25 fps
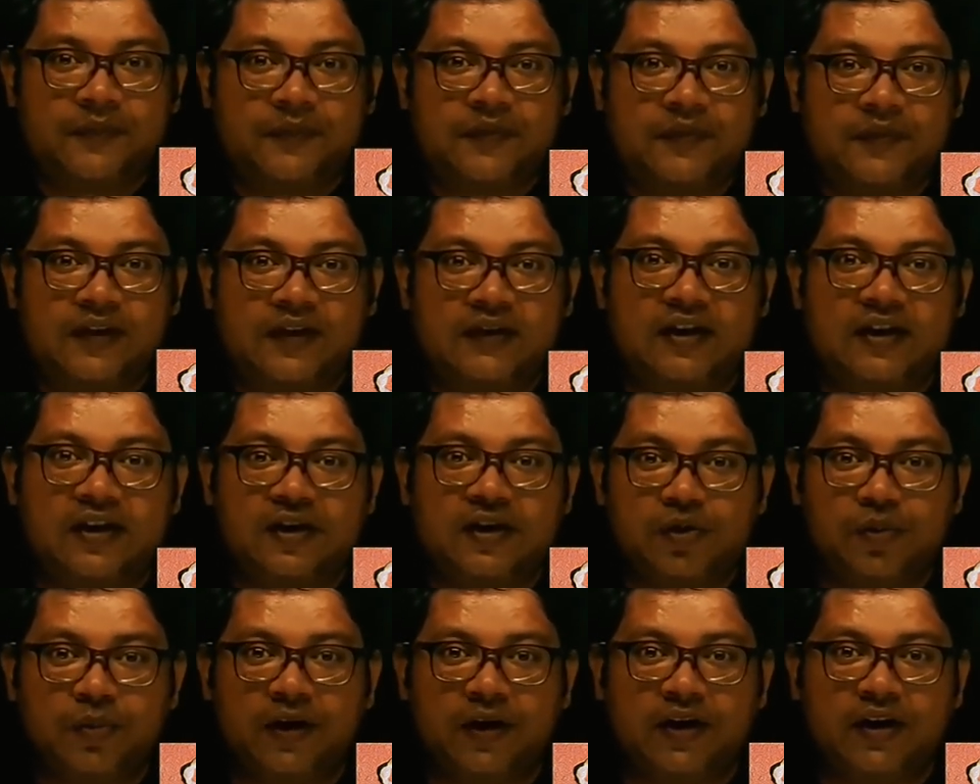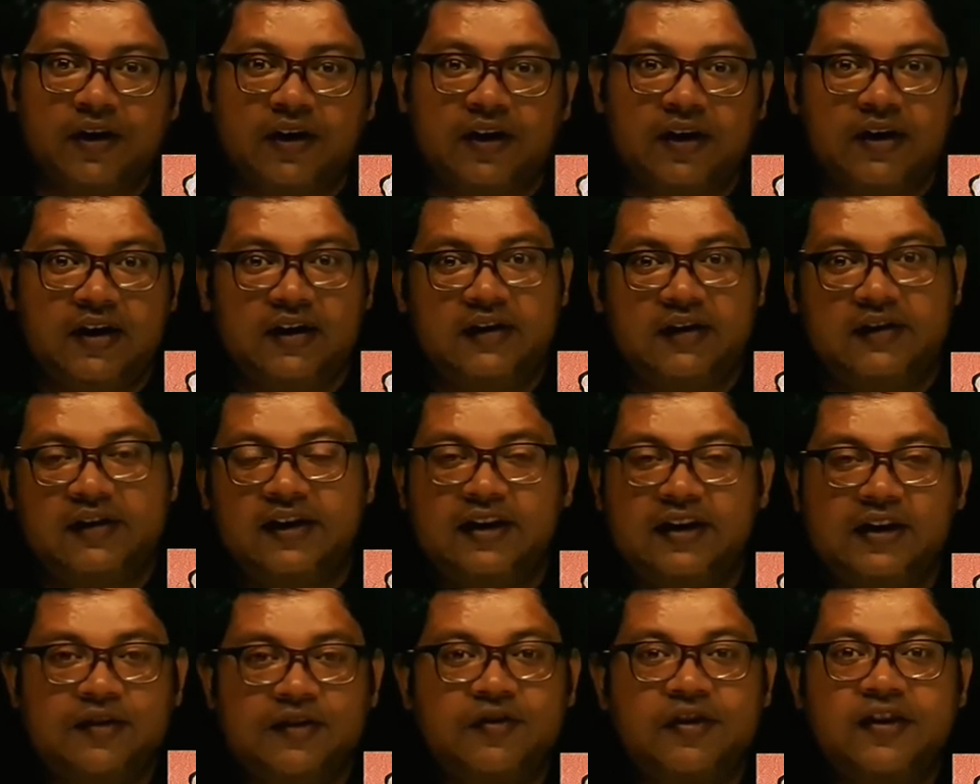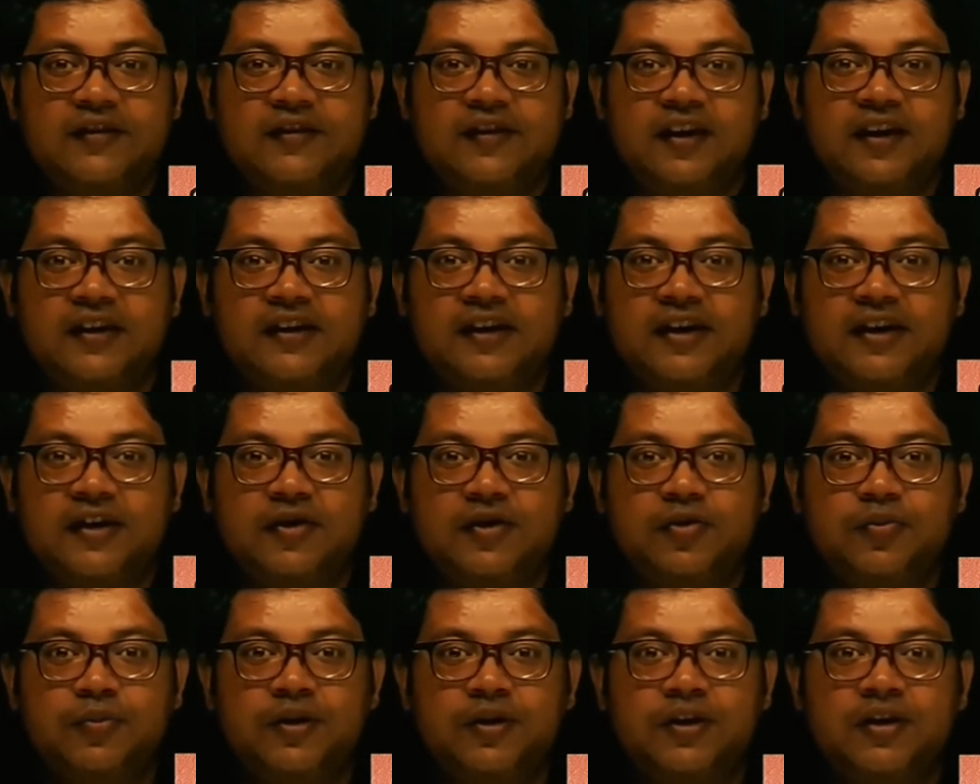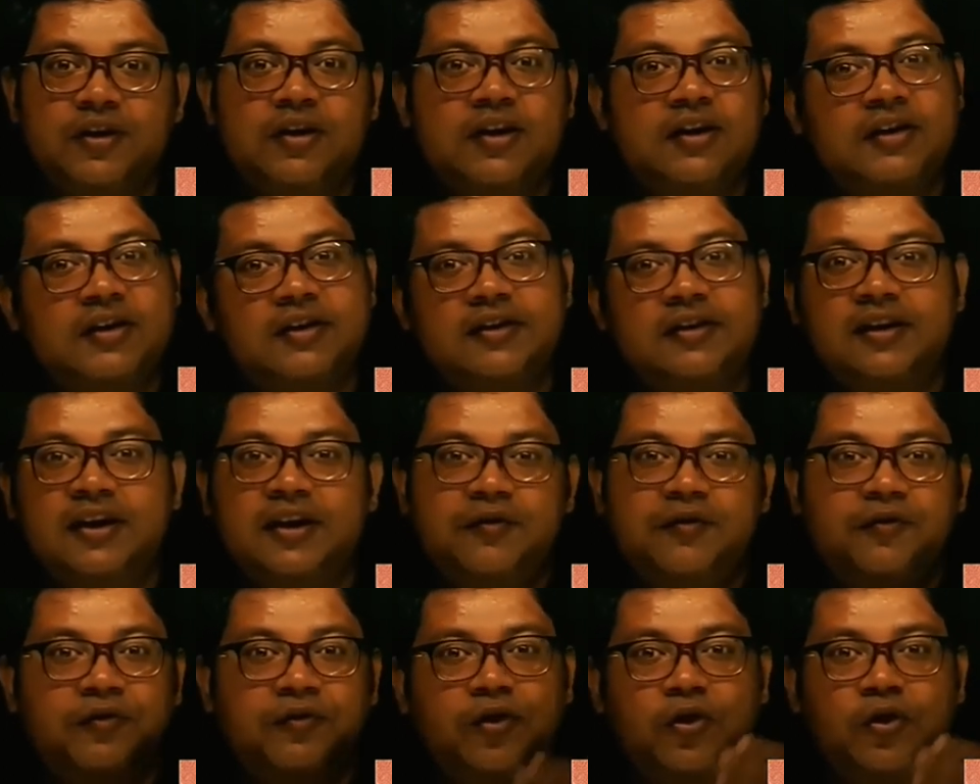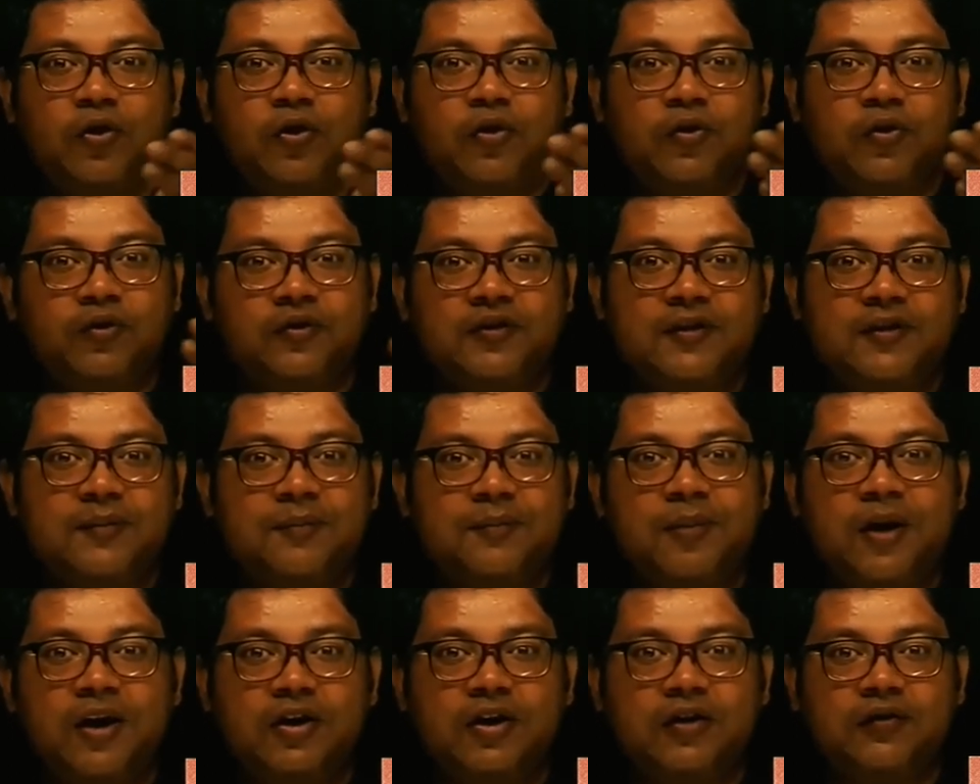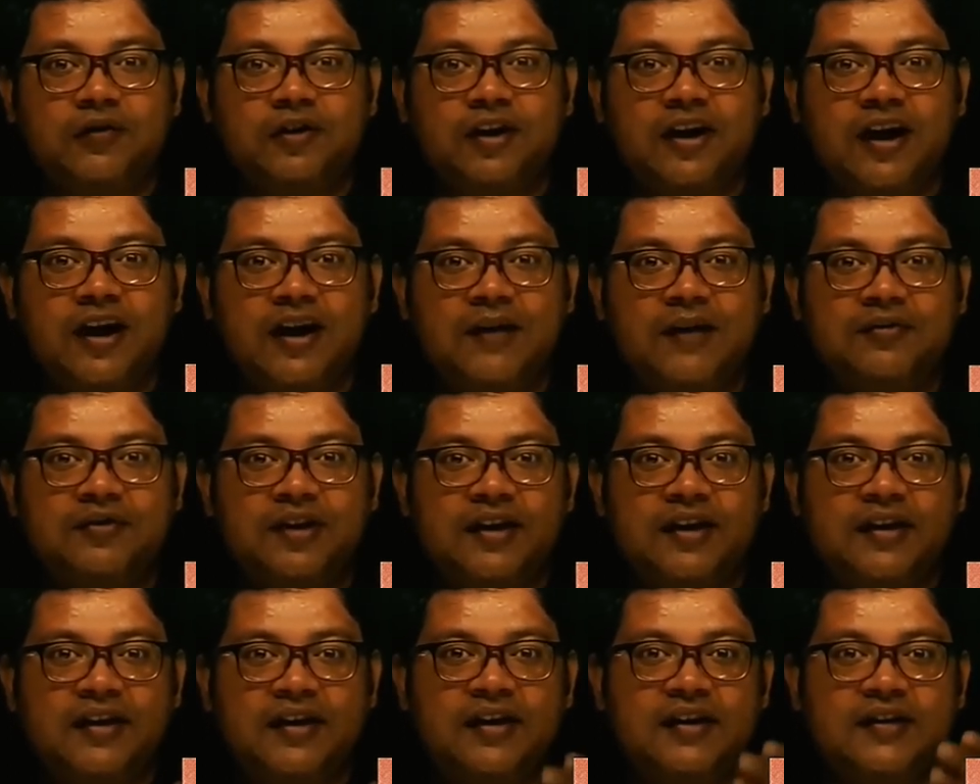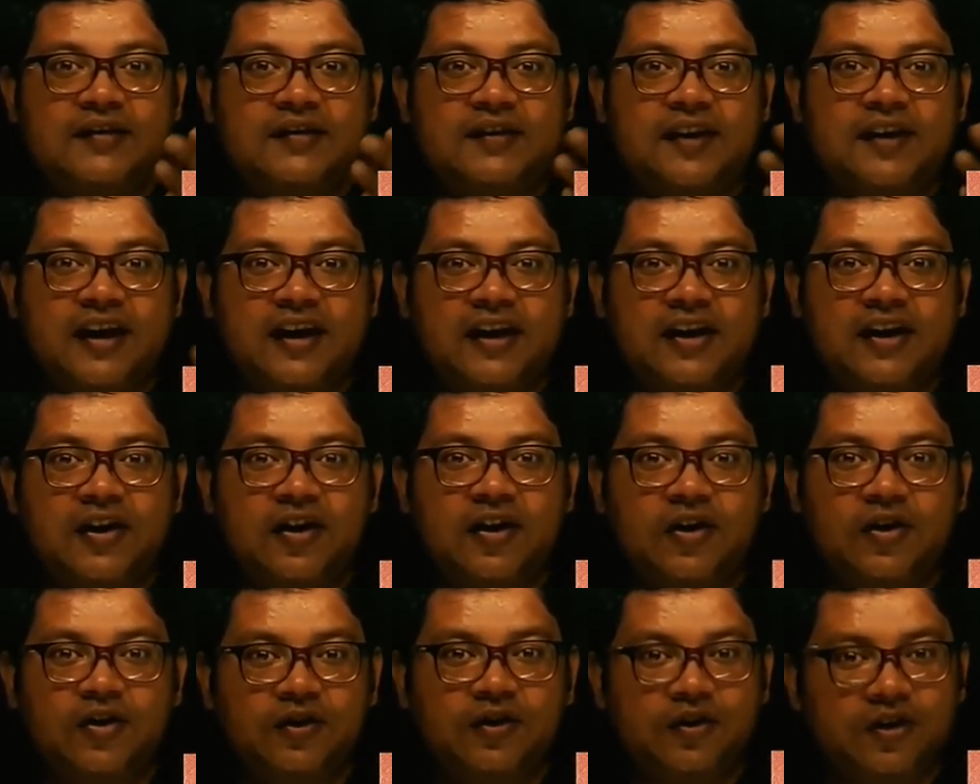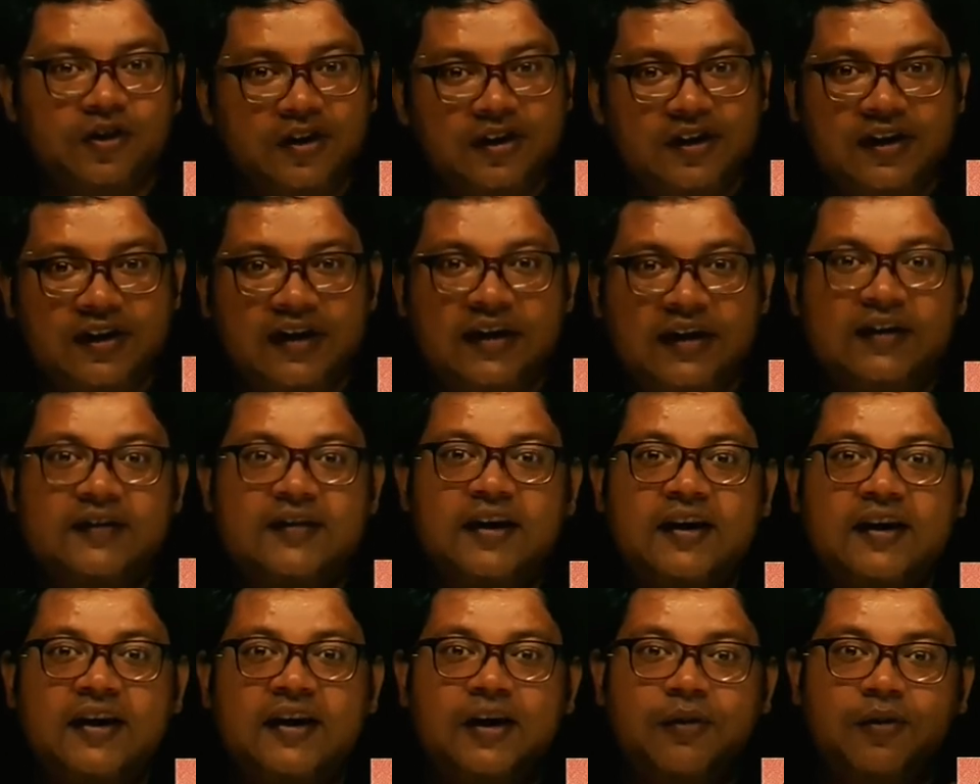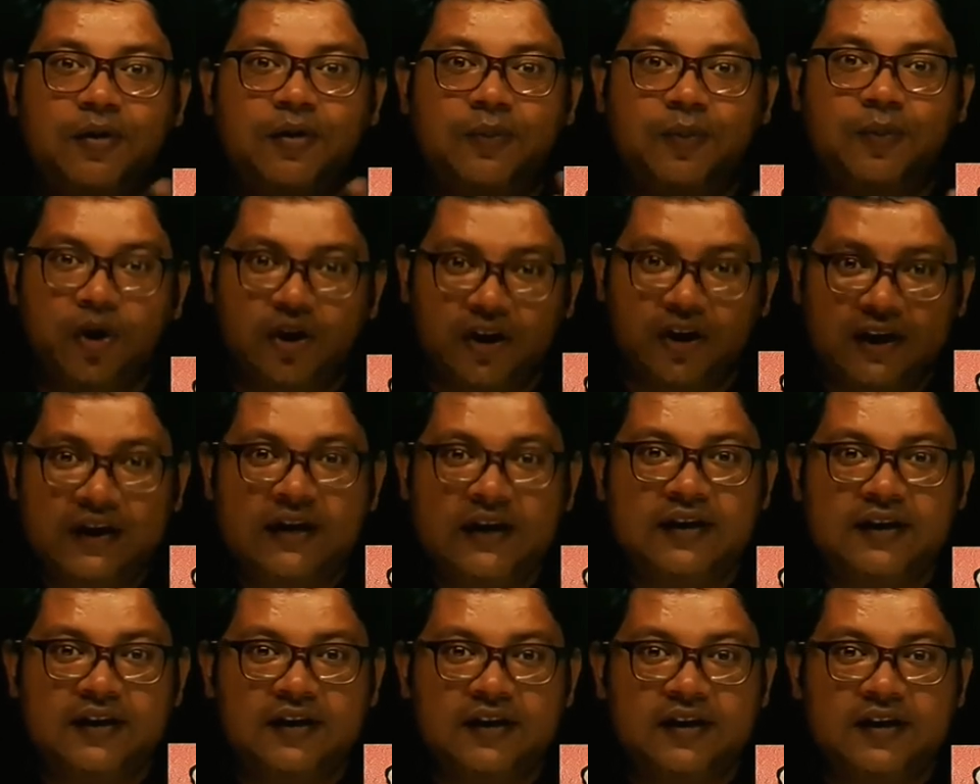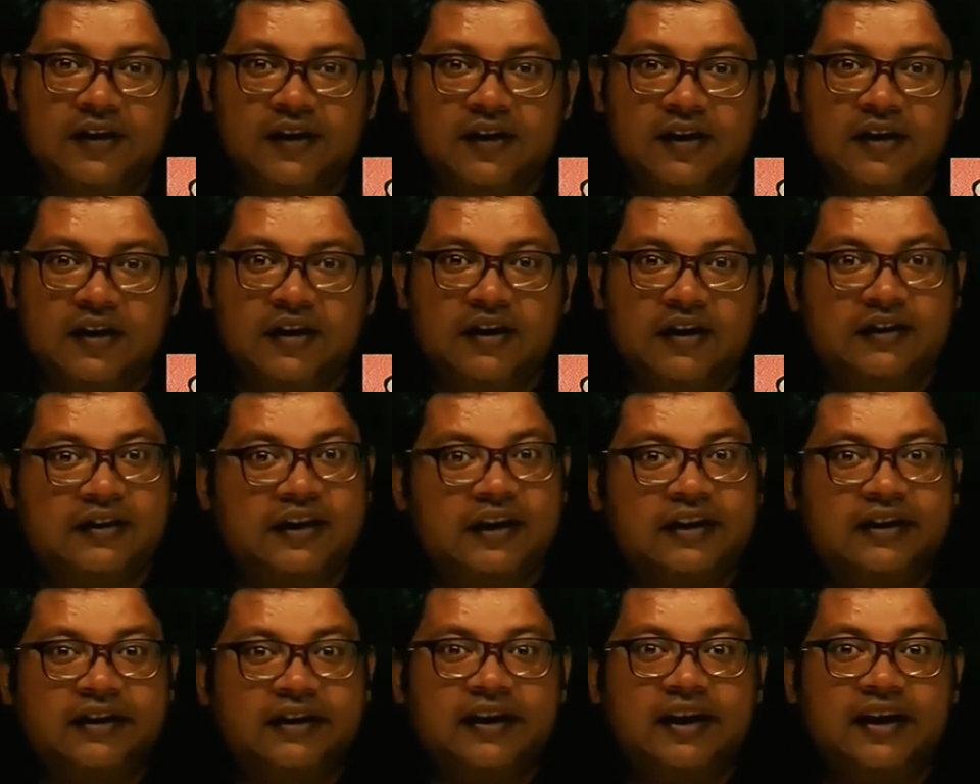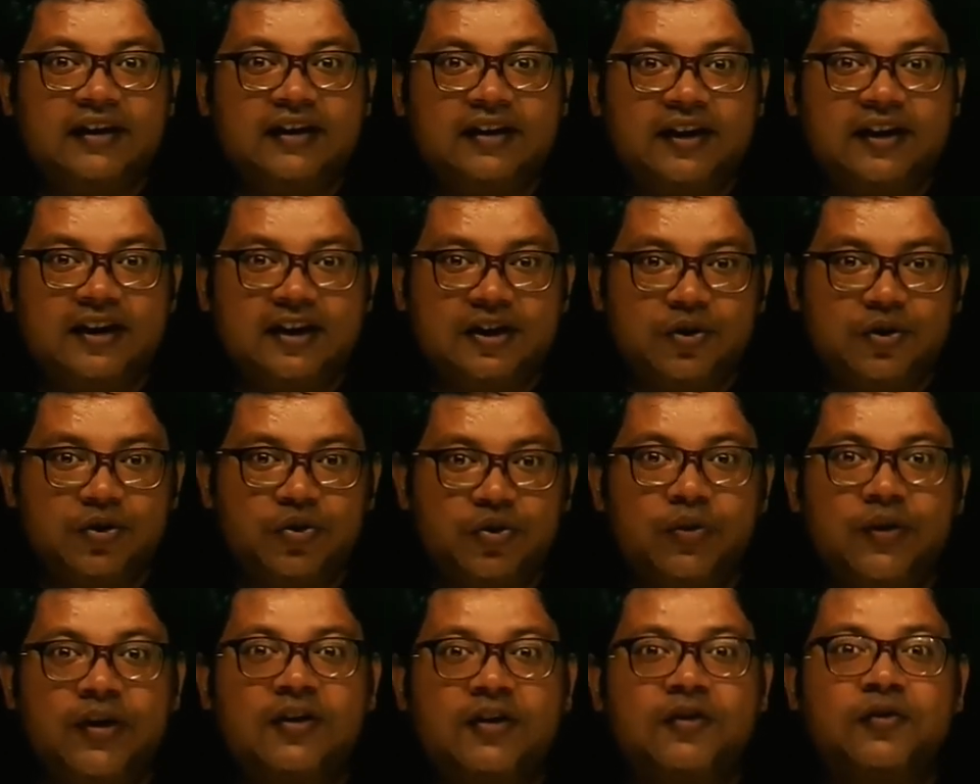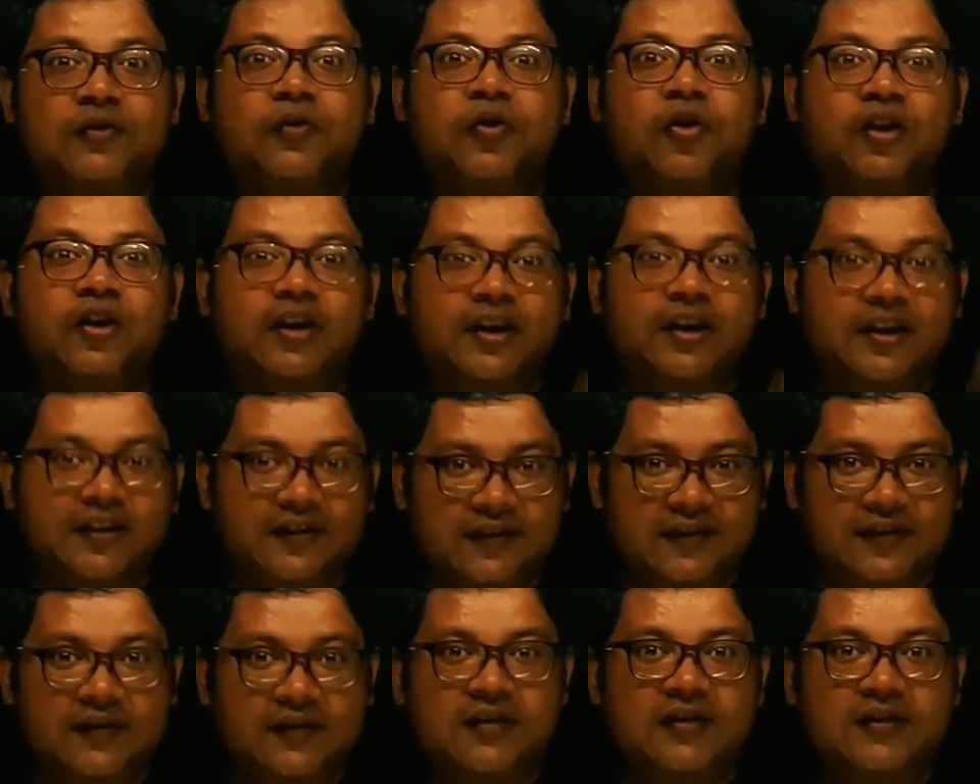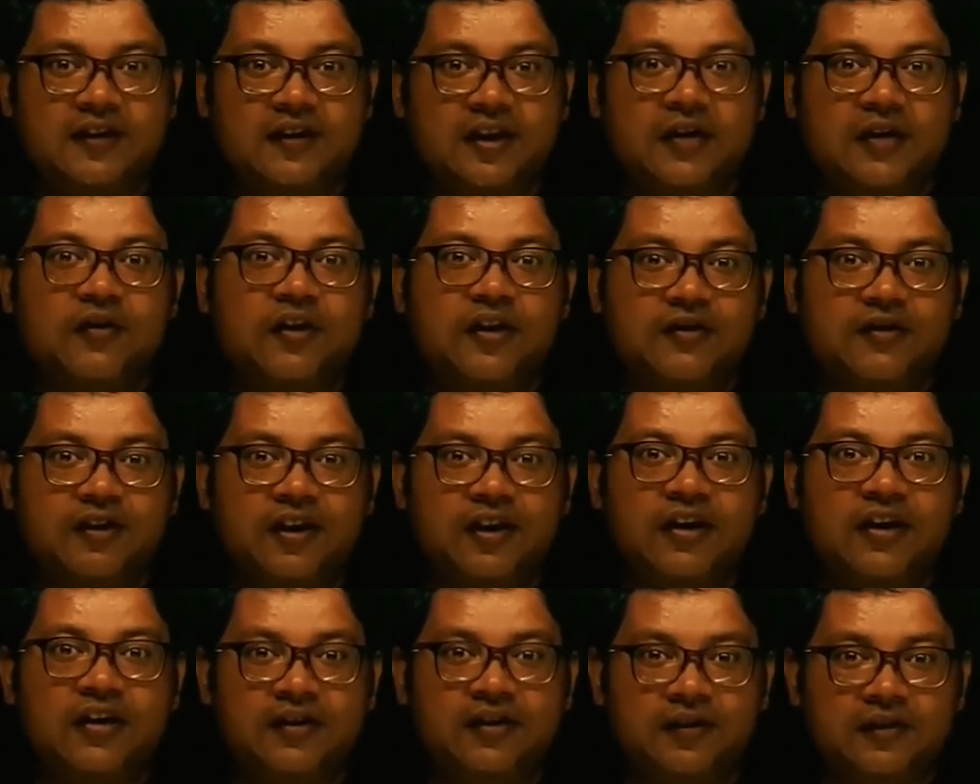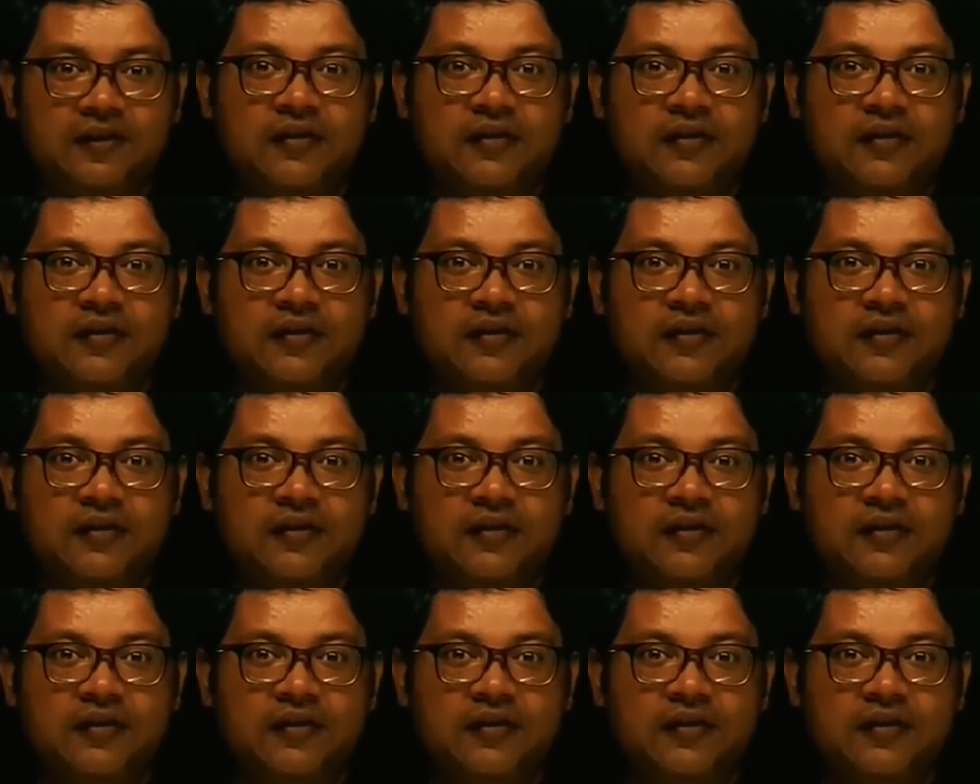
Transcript: the human. They live inside the human. They follow some part of the life cycle is carried on inside our body. They get the nutrients for its survival,